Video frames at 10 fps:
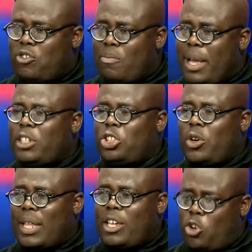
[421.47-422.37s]
have to make
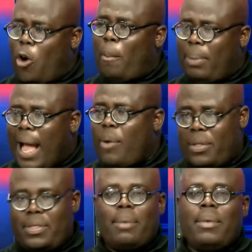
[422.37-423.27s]
sure that you comply
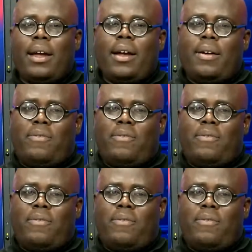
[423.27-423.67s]
with them.